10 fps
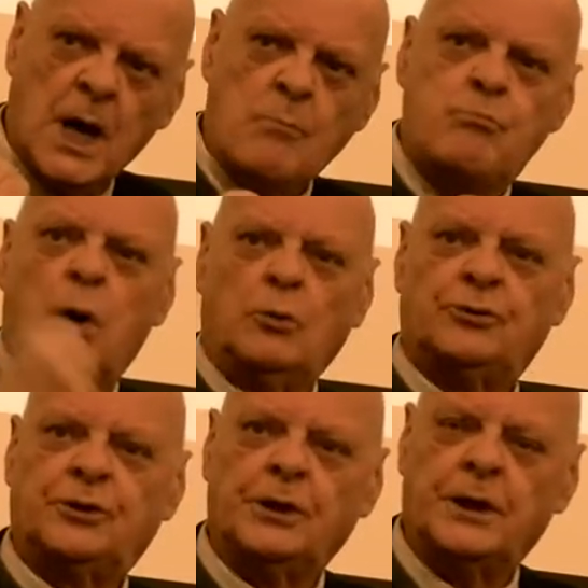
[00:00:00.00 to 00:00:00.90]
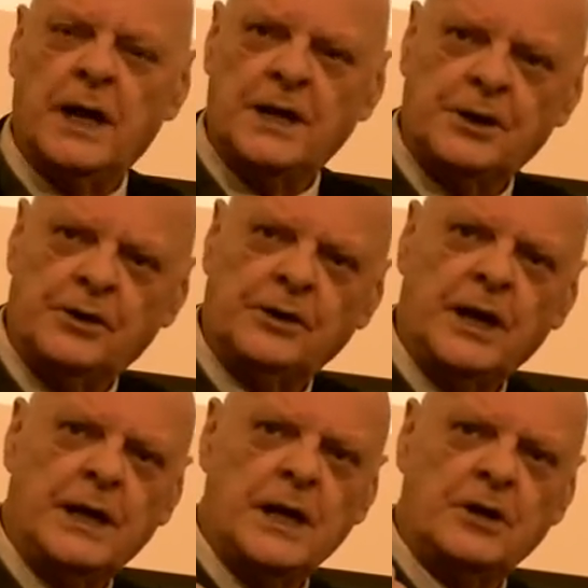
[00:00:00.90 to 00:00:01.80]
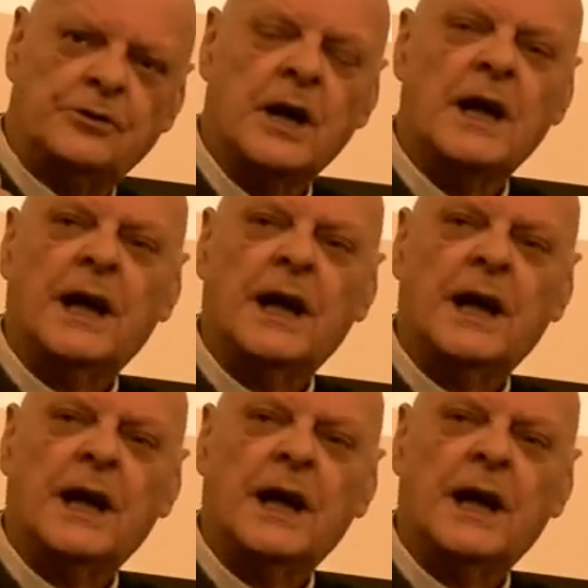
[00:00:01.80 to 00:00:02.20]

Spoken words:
boasted in his